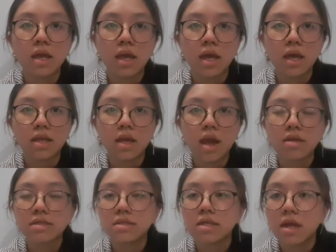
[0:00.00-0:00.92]
And
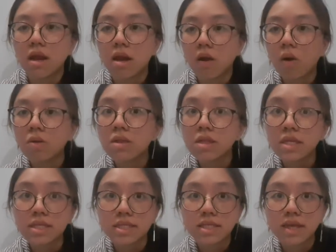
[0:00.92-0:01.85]
as there are
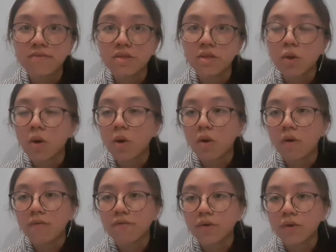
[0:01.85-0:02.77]
only 7
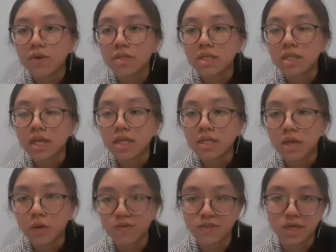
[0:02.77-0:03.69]
of coordinating
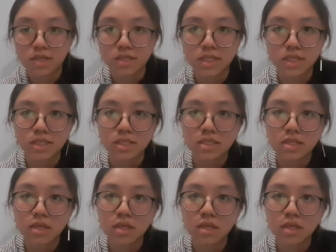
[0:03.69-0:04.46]
conjunctions,